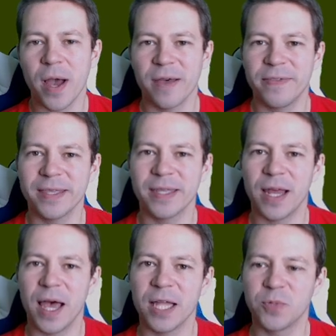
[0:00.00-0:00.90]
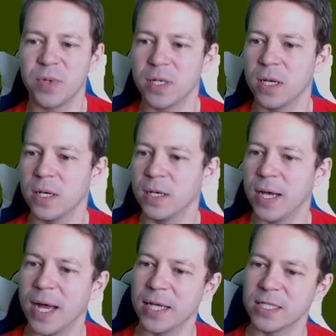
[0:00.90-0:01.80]
I think that
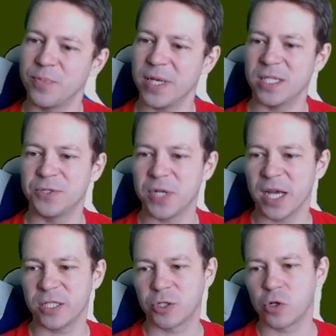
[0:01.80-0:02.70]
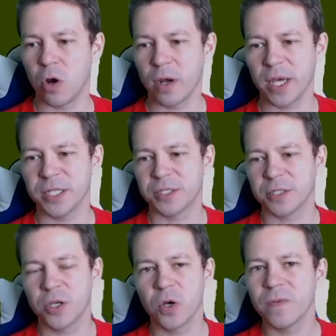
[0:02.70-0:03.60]
unspecified strong is
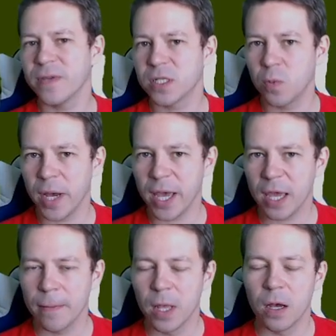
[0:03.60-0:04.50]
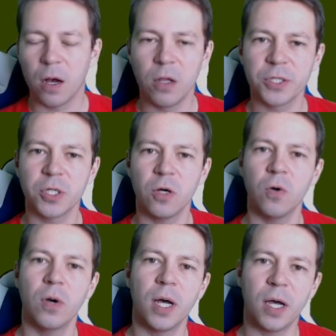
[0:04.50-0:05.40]
good this way.
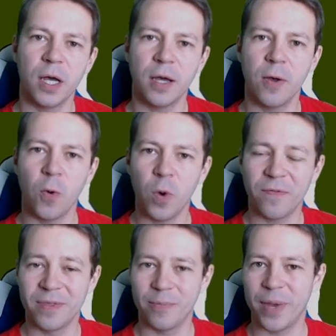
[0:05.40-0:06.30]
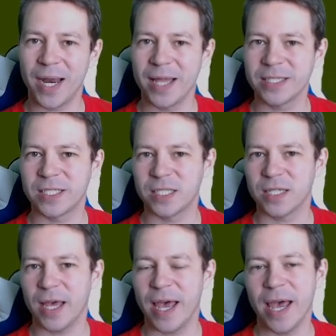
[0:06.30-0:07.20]
Also, with the balanced
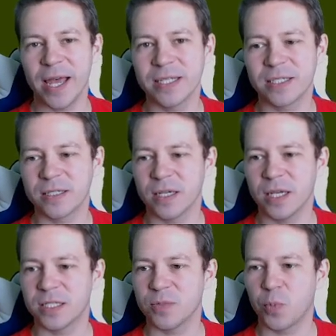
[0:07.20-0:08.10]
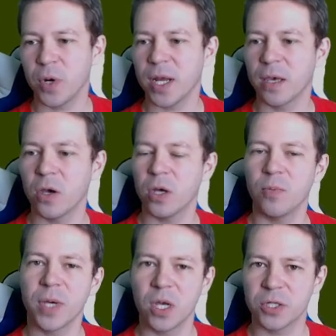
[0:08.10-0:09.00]
hands, it's pretty
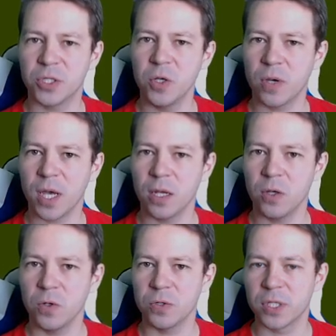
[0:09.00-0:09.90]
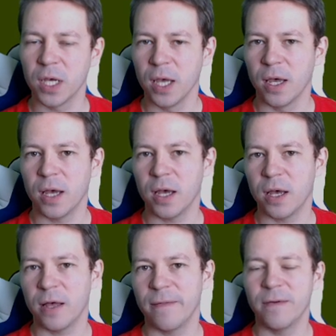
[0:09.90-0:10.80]
good because you can use
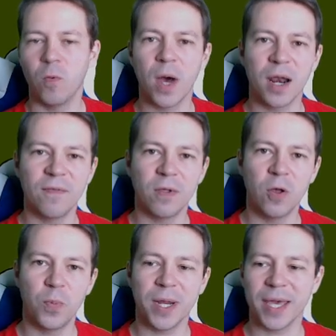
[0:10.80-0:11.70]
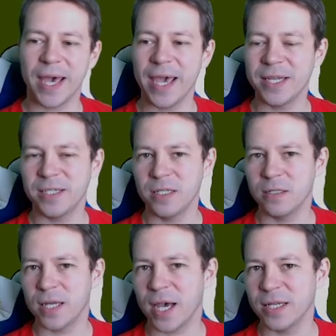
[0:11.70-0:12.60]
the 1 level opening
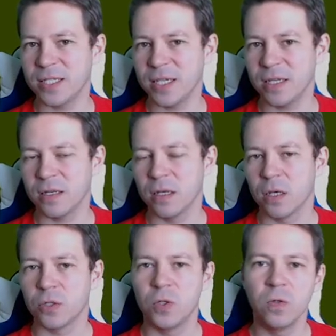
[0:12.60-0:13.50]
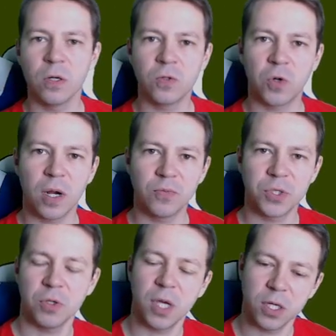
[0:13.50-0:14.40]
18, 19, 2 no
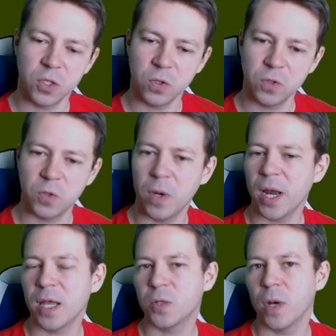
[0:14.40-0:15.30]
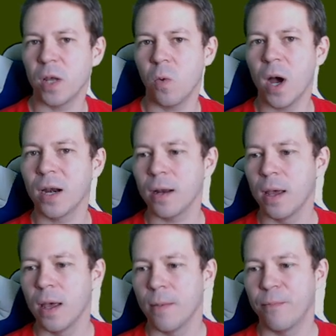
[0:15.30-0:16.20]
trumps, you can do 20, 21.
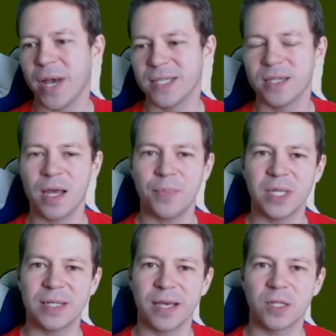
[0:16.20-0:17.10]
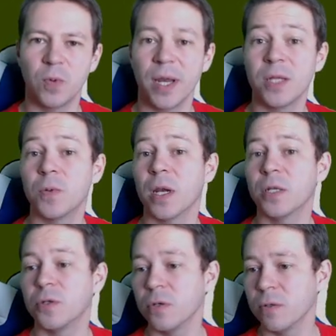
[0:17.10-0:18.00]
My setup is like 20,
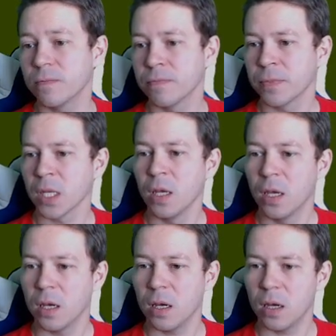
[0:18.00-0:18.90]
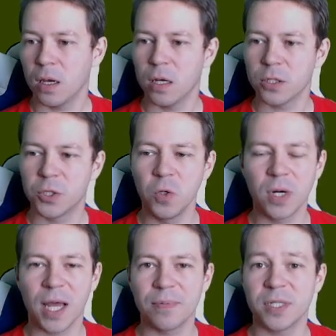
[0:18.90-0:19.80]
22. 2
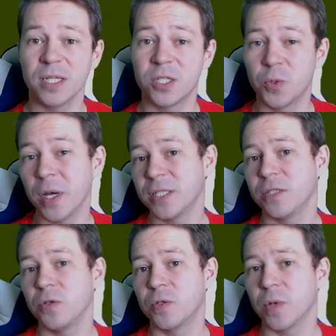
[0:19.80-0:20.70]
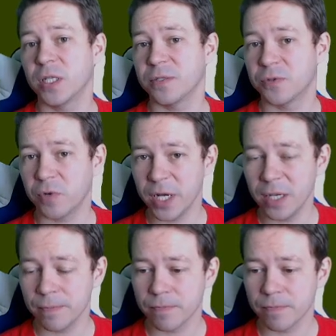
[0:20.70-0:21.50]
clubs is 22, 23.